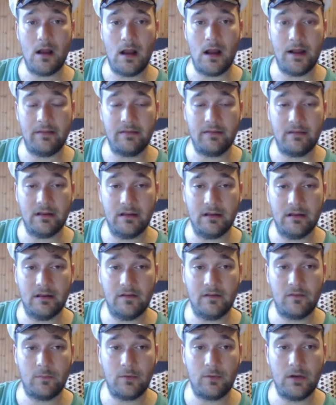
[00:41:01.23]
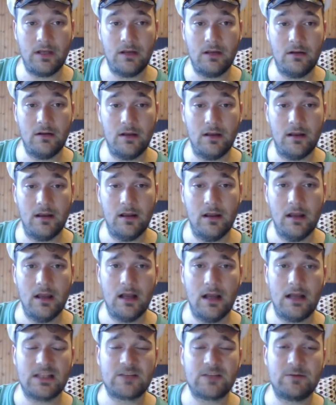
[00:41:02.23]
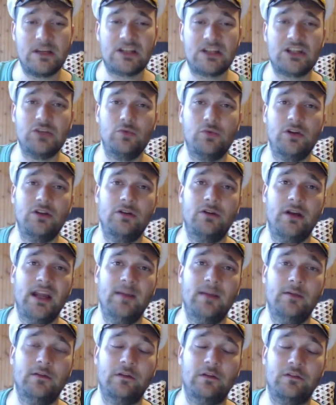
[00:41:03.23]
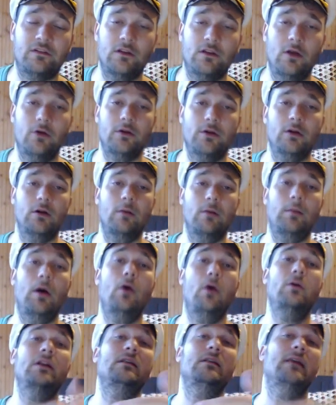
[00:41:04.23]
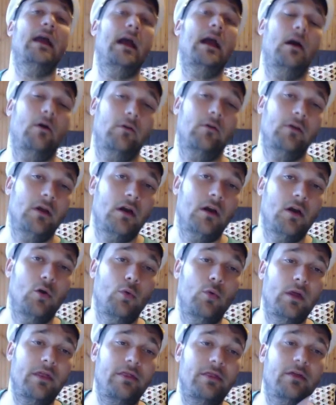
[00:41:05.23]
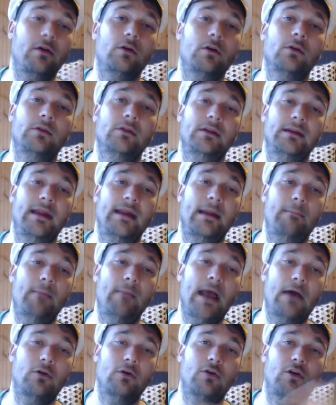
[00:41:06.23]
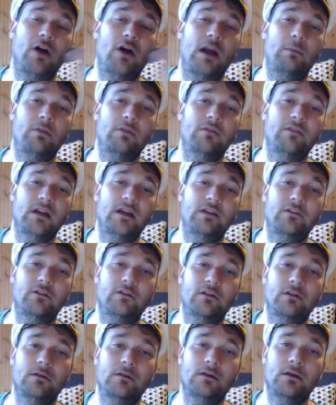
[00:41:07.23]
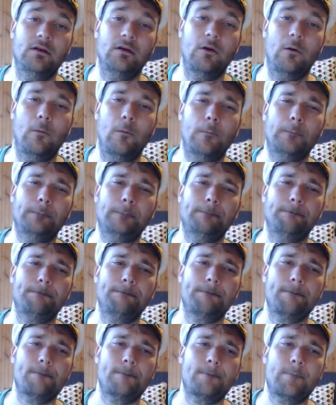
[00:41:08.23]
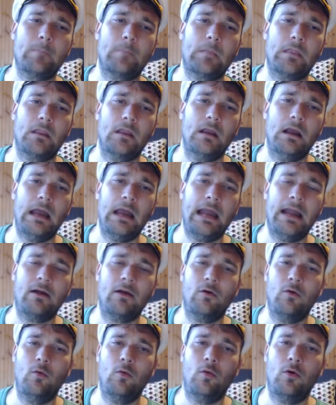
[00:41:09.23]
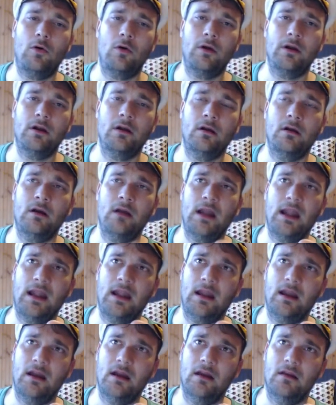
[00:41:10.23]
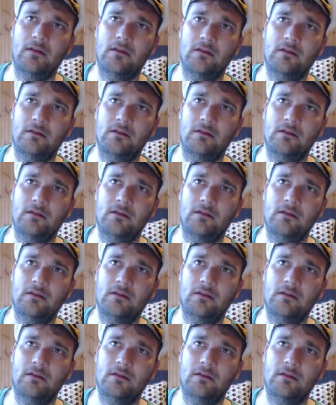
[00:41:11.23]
think. It's pretty good, especially when you're able to slow your opponent down with the early game battle cry prevention. You know, Aggro Warrior and